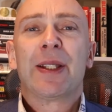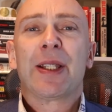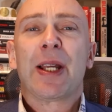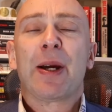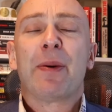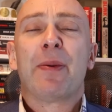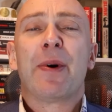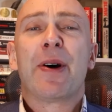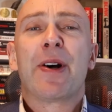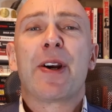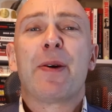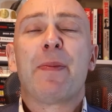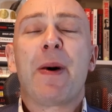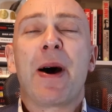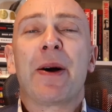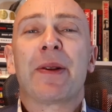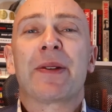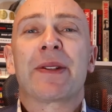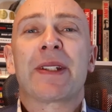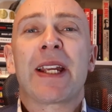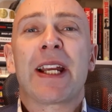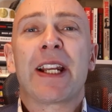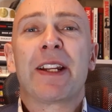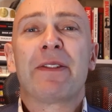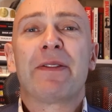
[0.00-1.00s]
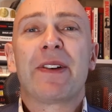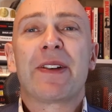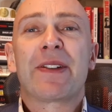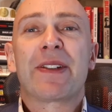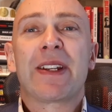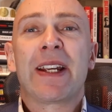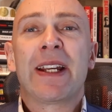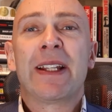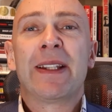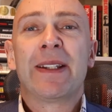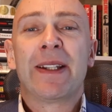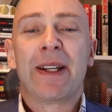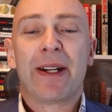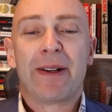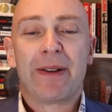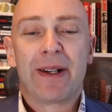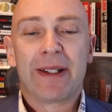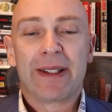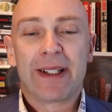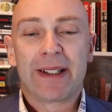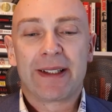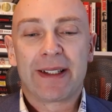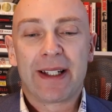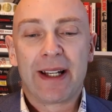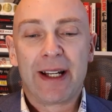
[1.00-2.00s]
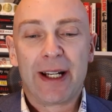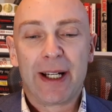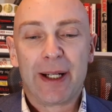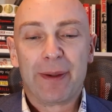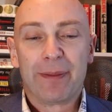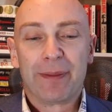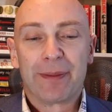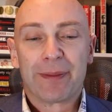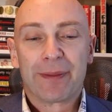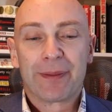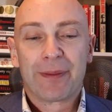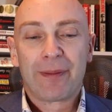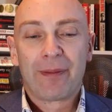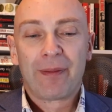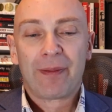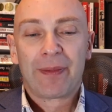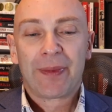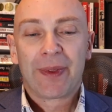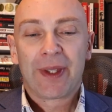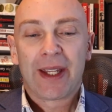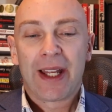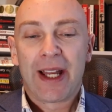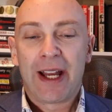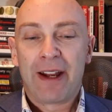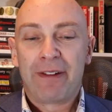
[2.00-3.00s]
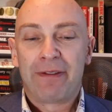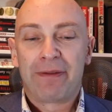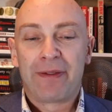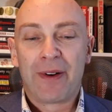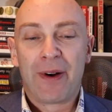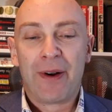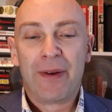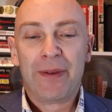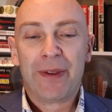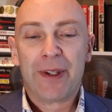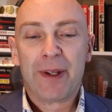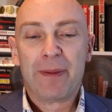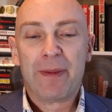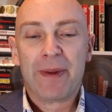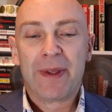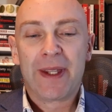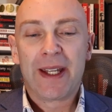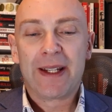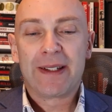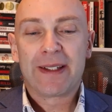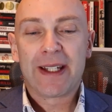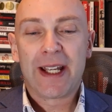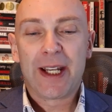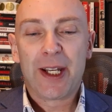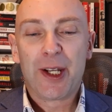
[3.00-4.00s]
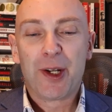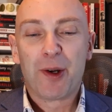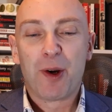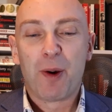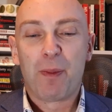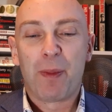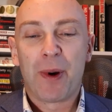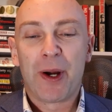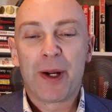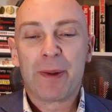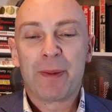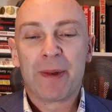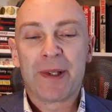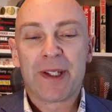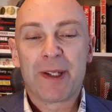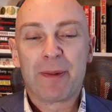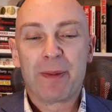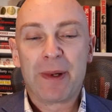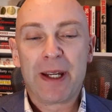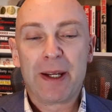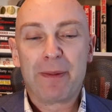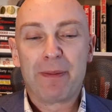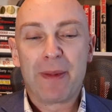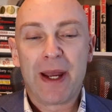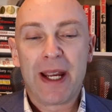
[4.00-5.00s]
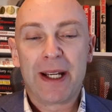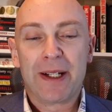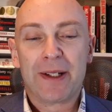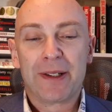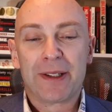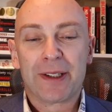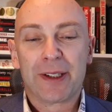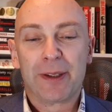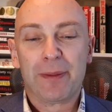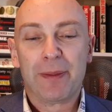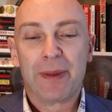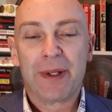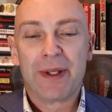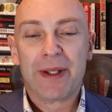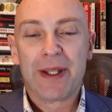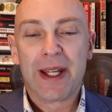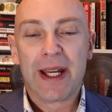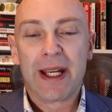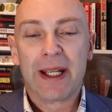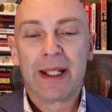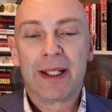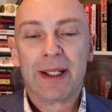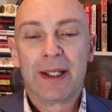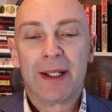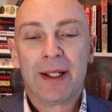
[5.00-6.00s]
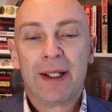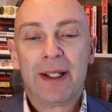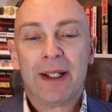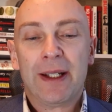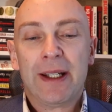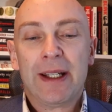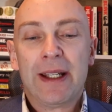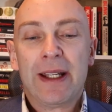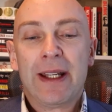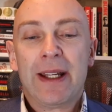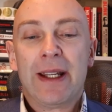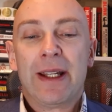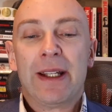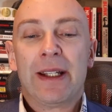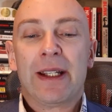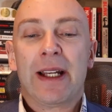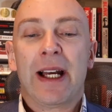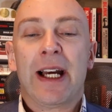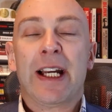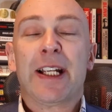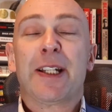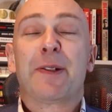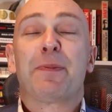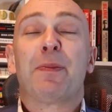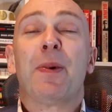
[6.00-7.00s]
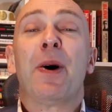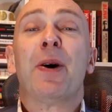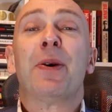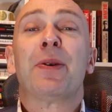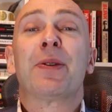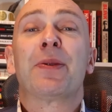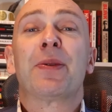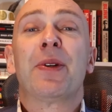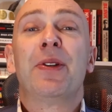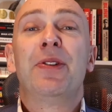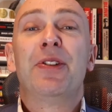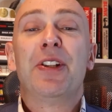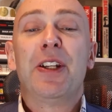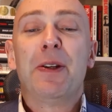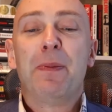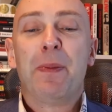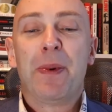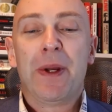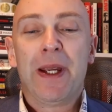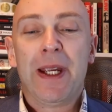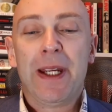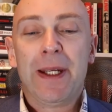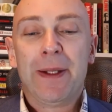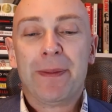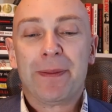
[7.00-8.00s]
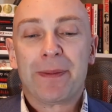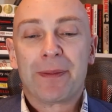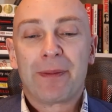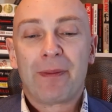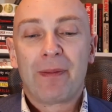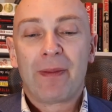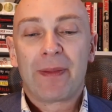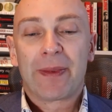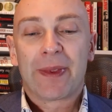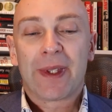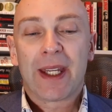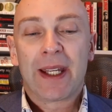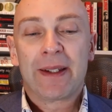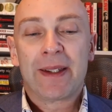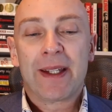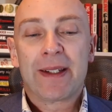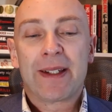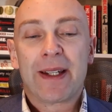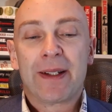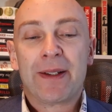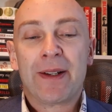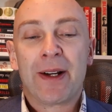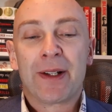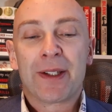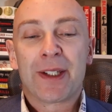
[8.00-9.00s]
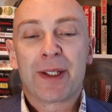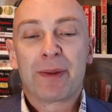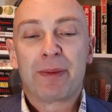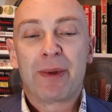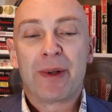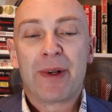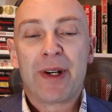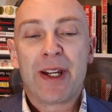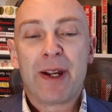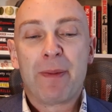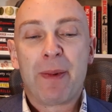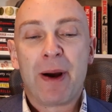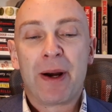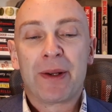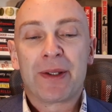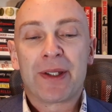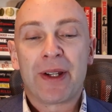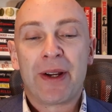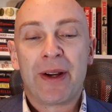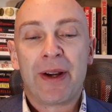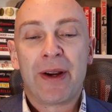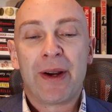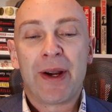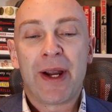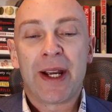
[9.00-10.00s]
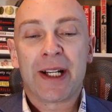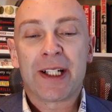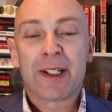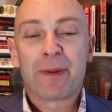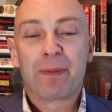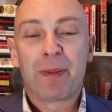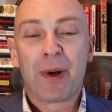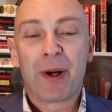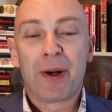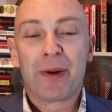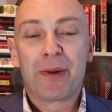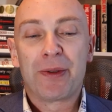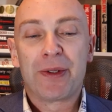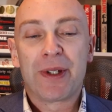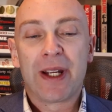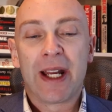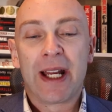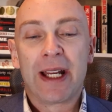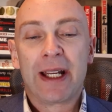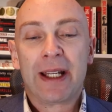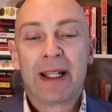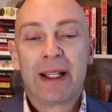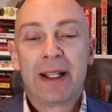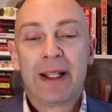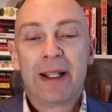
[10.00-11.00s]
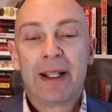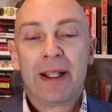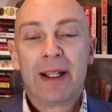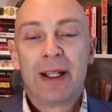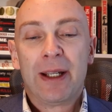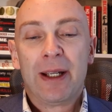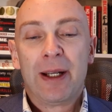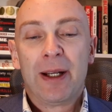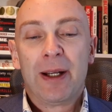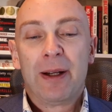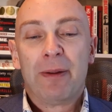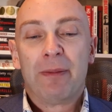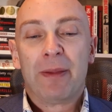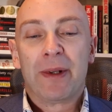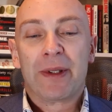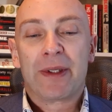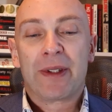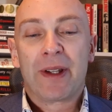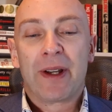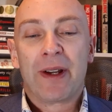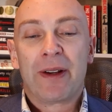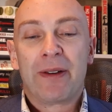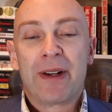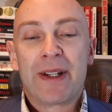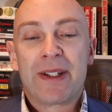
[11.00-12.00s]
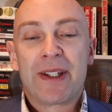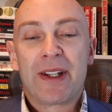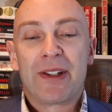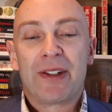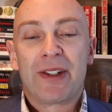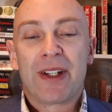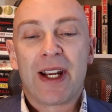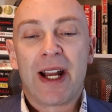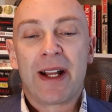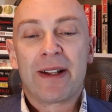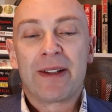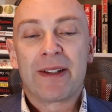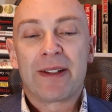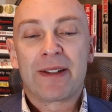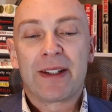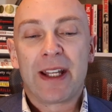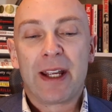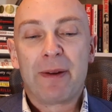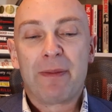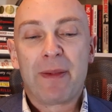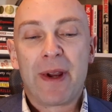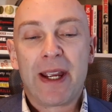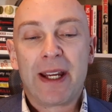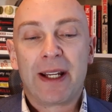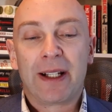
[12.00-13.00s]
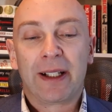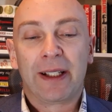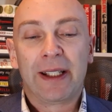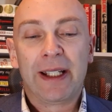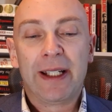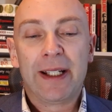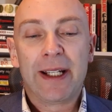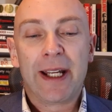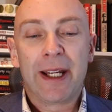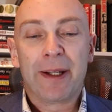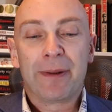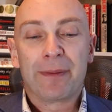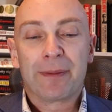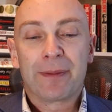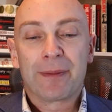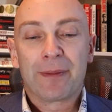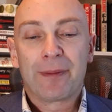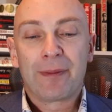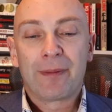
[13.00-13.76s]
There were about 10 of us in there at the time. I phoned them and they said no appointments are being made until Monday. I spoke to a GP and they said not to worry about air exposure, but there is a chance they may clean it.